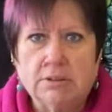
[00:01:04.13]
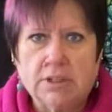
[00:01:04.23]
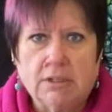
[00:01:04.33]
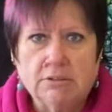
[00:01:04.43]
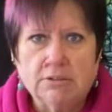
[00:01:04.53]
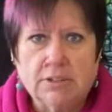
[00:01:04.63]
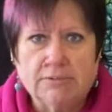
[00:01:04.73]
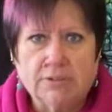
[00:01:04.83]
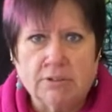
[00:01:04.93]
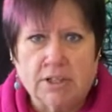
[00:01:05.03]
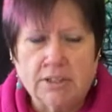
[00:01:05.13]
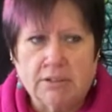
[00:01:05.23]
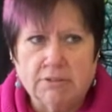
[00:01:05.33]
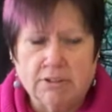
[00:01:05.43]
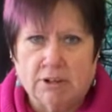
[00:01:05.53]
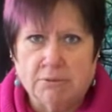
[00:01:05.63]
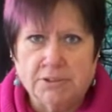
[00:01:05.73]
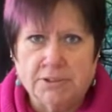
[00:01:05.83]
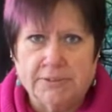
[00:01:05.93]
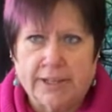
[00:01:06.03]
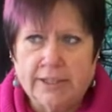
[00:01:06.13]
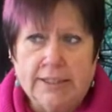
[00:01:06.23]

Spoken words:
that looks difficult, I don't know that I want to do it,